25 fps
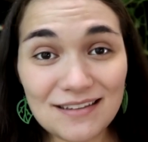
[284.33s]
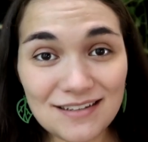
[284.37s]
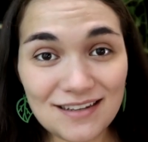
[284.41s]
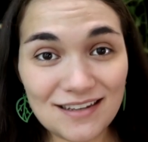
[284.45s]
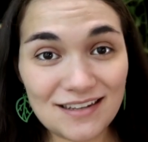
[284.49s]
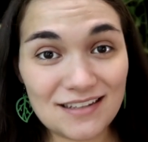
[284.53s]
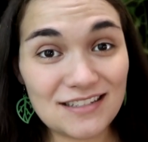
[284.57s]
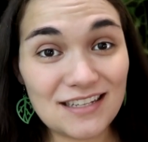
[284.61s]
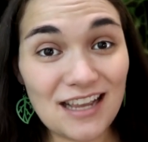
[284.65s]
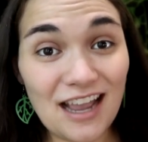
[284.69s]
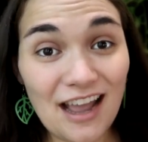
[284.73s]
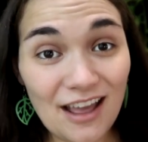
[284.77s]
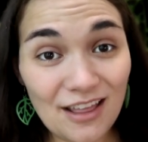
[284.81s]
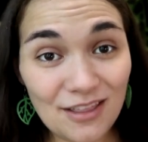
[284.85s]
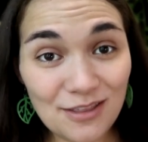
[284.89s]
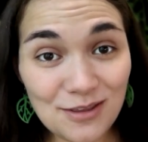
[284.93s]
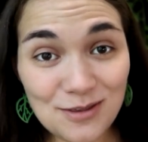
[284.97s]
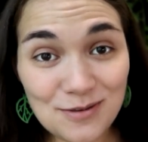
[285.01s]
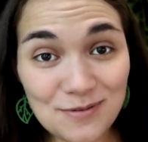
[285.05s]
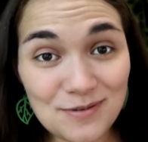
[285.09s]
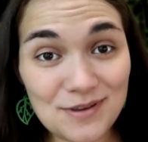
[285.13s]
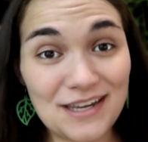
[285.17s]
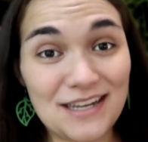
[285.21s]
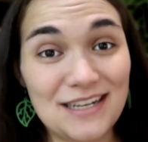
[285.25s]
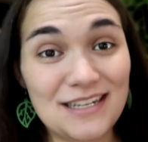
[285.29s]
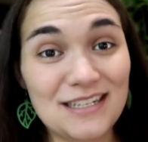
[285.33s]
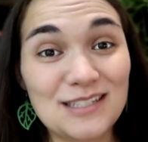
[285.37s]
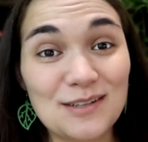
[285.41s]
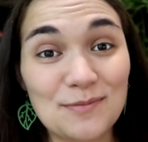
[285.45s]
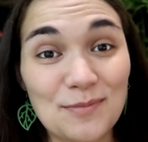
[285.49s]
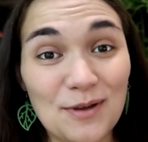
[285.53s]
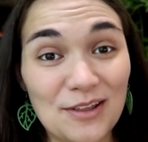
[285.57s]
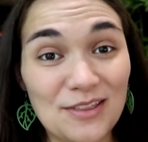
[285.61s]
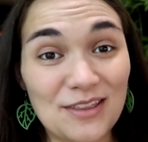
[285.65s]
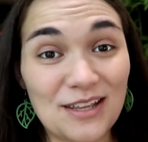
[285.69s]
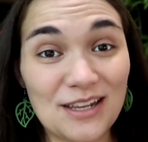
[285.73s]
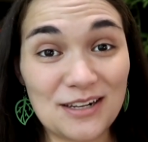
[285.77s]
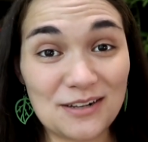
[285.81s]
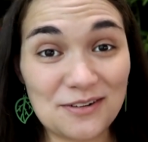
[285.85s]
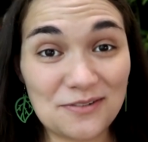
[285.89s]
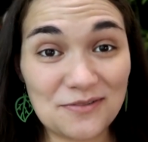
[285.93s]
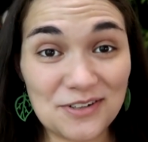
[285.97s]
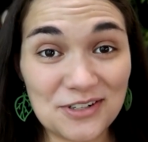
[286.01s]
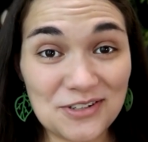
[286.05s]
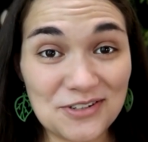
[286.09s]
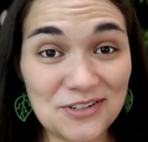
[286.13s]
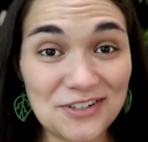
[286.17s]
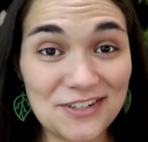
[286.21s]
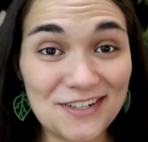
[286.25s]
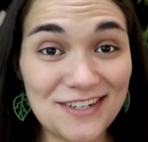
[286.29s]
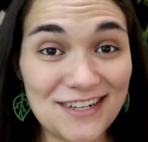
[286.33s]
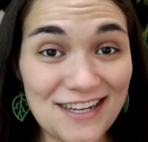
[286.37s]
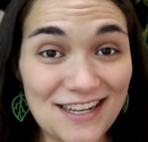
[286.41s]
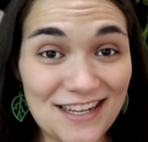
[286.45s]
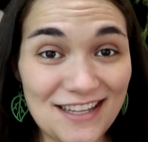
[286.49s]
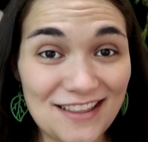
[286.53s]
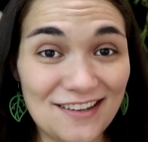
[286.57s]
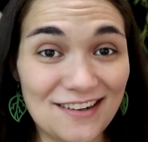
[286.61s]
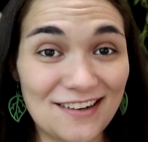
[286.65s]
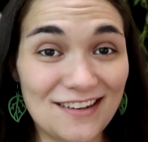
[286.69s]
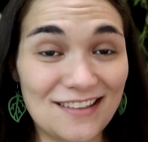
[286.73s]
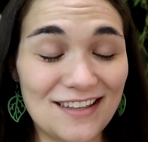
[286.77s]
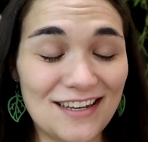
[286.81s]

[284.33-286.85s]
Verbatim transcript: done telling you guys about that adventure either.